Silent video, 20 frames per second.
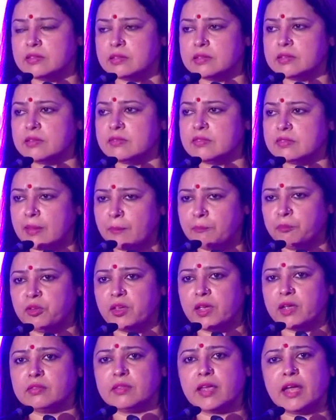certain
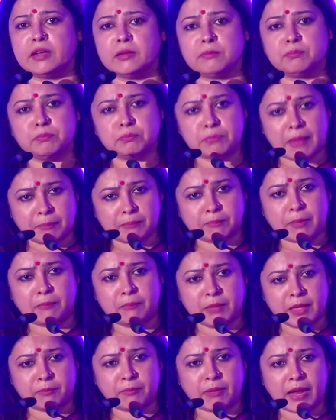subjects at a
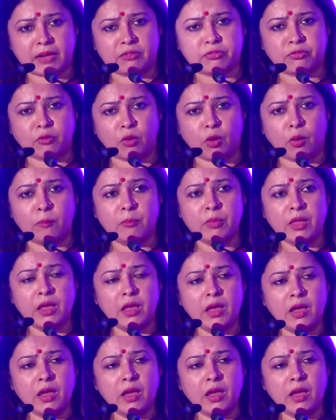public platform